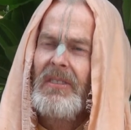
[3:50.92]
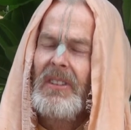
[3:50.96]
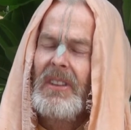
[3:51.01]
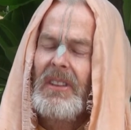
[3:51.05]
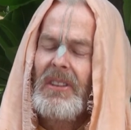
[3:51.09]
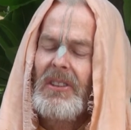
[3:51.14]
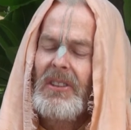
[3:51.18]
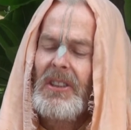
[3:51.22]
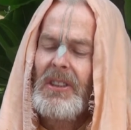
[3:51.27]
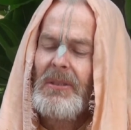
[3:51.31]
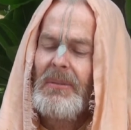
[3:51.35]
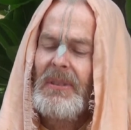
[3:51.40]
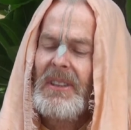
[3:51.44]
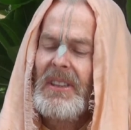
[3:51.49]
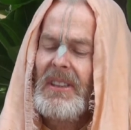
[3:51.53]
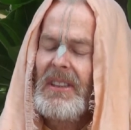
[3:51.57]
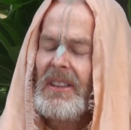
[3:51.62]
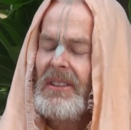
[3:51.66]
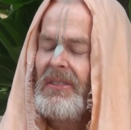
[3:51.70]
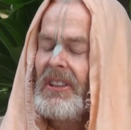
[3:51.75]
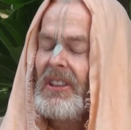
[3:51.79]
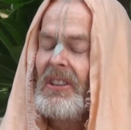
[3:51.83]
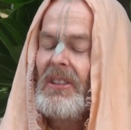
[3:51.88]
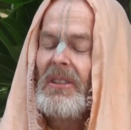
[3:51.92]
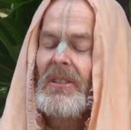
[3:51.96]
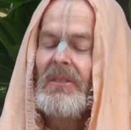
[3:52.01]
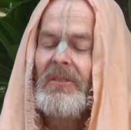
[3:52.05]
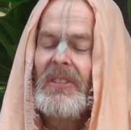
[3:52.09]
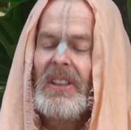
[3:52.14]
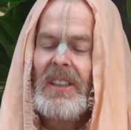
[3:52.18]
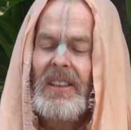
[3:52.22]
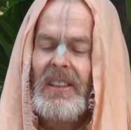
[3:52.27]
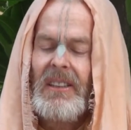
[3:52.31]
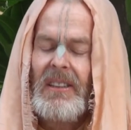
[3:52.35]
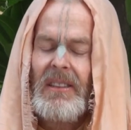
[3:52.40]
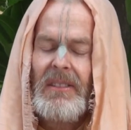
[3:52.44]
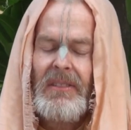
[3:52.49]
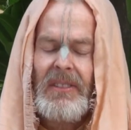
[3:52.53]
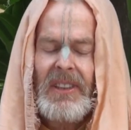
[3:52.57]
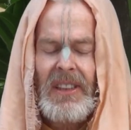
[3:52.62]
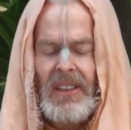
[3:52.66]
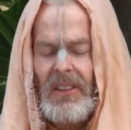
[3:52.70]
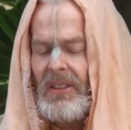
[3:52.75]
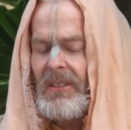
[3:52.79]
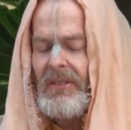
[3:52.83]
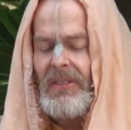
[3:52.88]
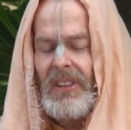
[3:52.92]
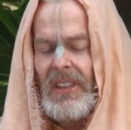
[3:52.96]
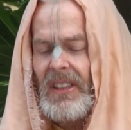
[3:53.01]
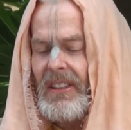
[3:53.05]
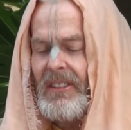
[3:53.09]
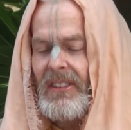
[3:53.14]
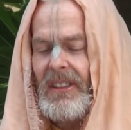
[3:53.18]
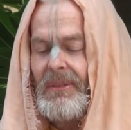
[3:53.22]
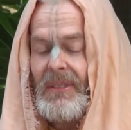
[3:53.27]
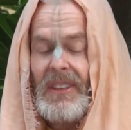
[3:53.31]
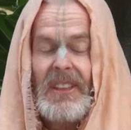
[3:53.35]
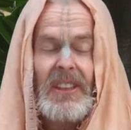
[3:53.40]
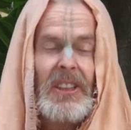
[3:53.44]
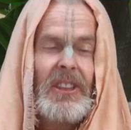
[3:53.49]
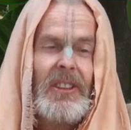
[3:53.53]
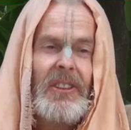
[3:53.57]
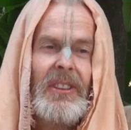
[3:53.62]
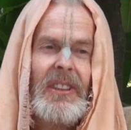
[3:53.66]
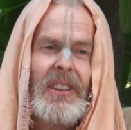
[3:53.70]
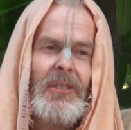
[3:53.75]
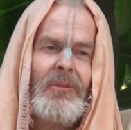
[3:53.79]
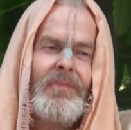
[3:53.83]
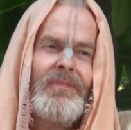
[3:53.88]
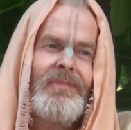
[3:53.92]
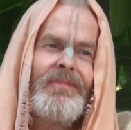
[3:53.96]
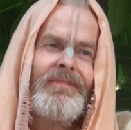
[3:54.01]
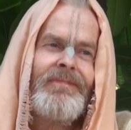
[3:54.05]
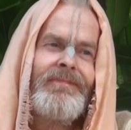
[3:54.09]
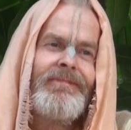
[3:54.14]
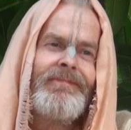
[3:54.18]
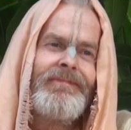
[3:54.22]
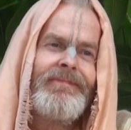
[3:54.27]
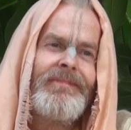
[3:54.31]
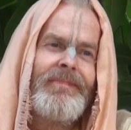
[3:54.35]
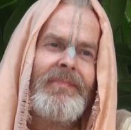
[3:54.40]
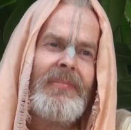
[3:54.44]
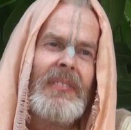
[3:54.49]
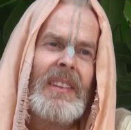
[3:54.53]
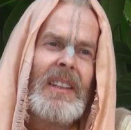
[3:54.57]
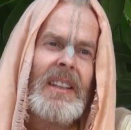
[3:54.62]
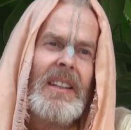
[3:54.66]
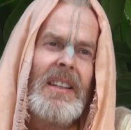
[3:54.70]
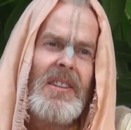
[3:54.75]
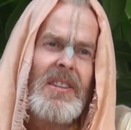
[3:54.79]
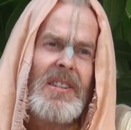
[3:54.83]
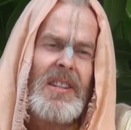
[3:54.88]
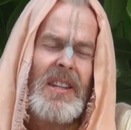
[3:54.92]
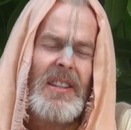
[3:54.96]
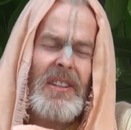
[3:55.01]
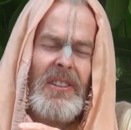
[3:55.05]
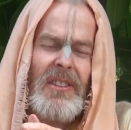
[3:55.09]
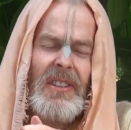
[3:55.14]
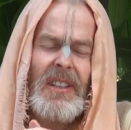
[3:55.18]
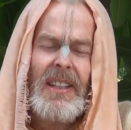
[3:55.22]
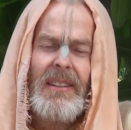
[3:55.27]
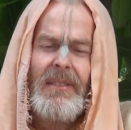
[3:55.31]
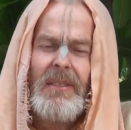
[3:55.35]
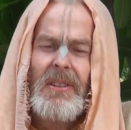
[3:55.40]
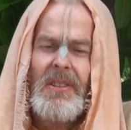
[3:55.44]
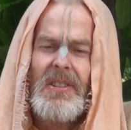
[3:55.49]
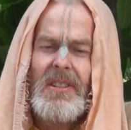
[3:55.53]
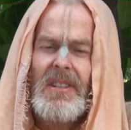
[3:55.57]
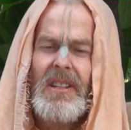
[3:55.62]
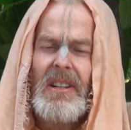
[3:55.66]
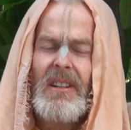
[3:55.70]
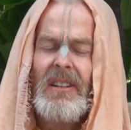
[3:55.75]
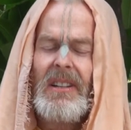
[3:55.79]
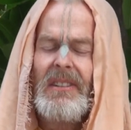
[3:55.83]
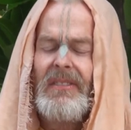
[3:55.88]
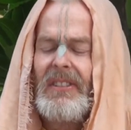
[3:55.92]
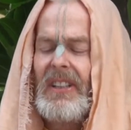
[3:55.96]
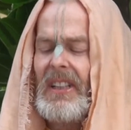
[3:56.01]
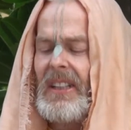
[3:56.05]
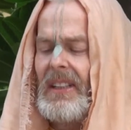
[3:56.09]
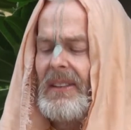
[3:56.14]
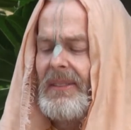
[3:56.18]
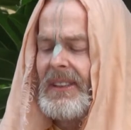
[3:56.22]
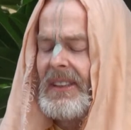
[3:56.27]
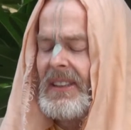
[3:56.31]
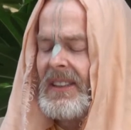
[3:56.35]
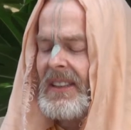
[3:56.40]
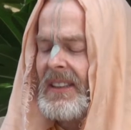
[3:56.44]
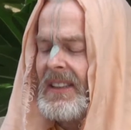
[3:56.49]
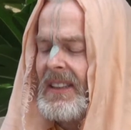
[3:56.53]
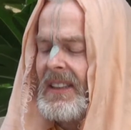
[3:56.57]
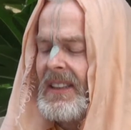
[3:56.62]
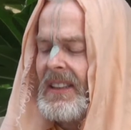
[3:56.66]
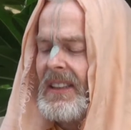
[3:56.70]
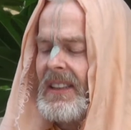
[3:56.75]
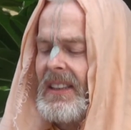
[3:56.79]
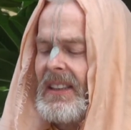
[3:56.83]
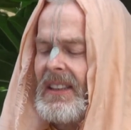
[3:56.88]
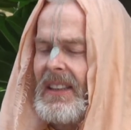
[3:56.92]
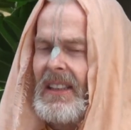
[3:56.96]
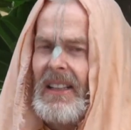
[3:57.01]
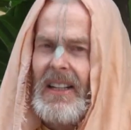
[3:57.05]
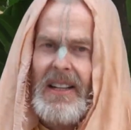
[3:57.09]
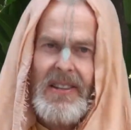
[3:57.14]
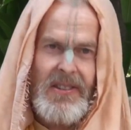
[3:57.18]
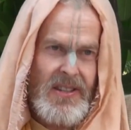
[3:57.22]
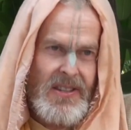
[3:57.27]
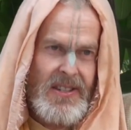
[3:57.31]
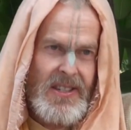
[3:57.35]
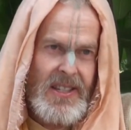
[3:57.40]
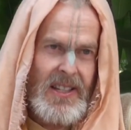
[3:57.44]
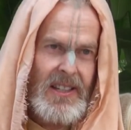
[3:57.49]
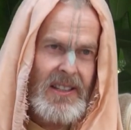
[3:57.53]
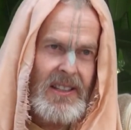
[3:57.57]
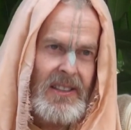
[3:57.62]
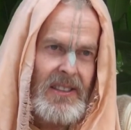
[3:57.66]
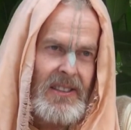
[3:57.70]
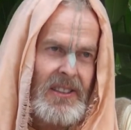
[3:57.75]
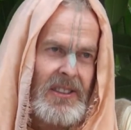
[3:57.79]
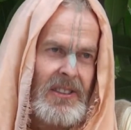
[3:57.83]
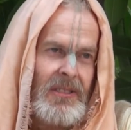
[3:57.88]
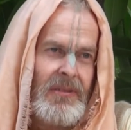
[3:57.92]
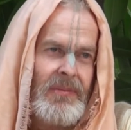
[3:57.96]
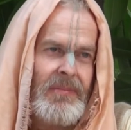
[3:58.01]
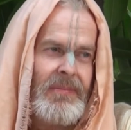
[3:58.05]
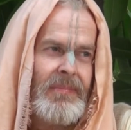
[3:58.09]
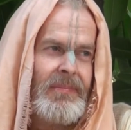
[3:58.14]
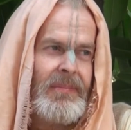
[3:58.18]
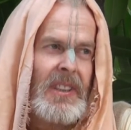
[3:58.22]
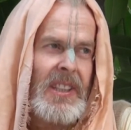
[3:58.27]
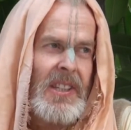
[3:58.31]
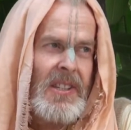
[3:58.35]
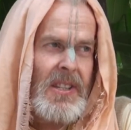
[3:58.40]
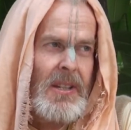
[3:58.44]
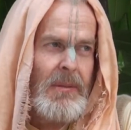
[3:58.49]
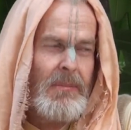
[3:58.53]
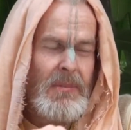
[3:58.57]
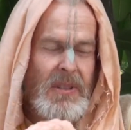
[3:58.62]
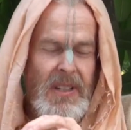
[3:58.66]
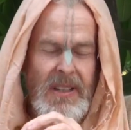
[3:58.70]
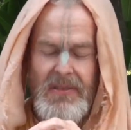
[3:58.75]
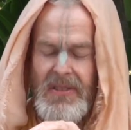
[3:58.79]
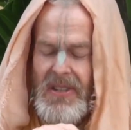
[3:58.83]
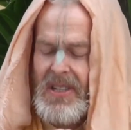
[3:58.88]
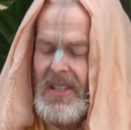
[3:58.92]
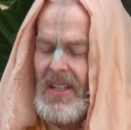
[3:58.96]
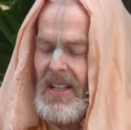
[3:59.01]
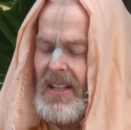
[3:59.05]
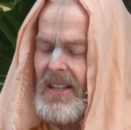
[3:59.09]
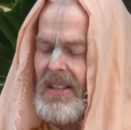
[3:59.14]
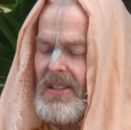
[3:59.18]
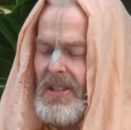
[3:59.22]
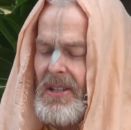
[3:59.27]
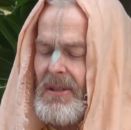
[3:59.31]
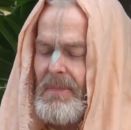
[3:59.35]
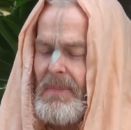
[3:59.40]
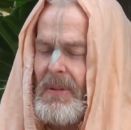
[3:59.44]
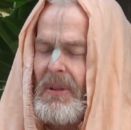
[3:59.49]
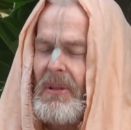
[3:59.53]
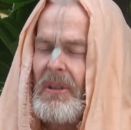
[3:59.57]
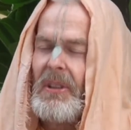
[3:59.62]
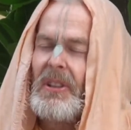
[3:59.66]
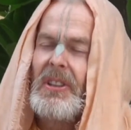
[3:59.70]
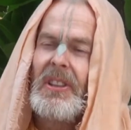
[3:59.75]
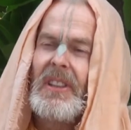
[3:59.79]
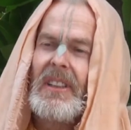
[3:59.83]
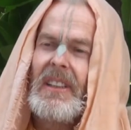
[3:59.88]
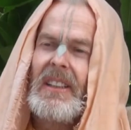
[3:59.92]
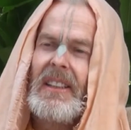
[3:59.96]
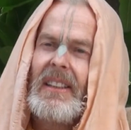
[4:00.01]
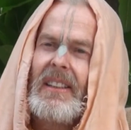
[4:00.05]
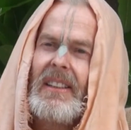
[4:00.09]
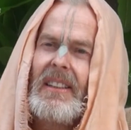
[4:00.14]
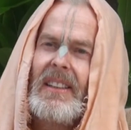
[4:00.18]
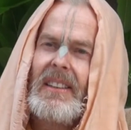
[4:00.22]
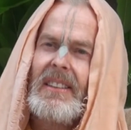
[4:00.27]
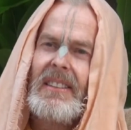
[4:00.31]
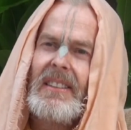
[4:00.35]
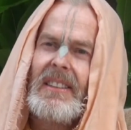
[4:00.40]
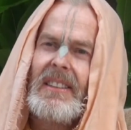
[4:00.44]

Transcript: He's Vinod Vallari Manjari. His other name is Hari Vallabha, as a sadhaka. He sometimes signs his poetry like that,